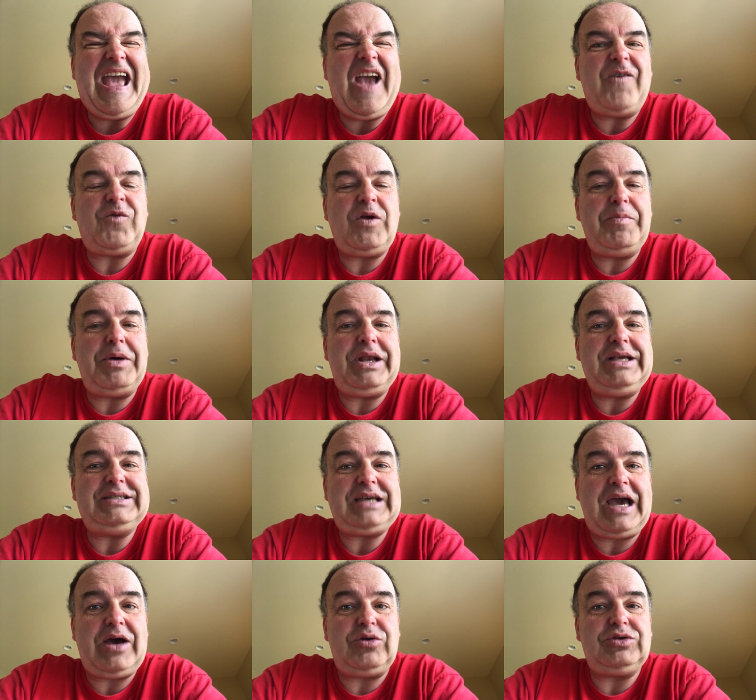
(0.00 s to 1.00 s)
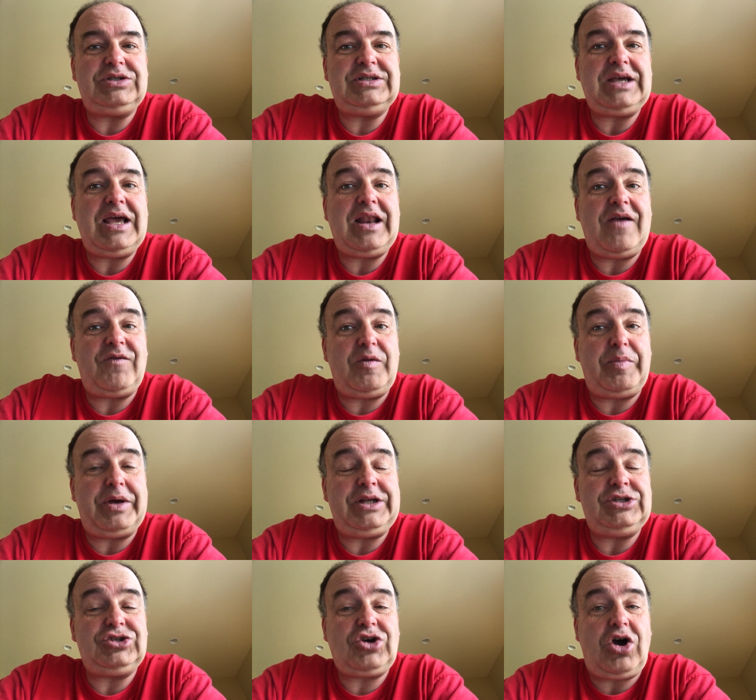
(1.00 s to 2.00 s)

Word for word: everybody's house and everybody's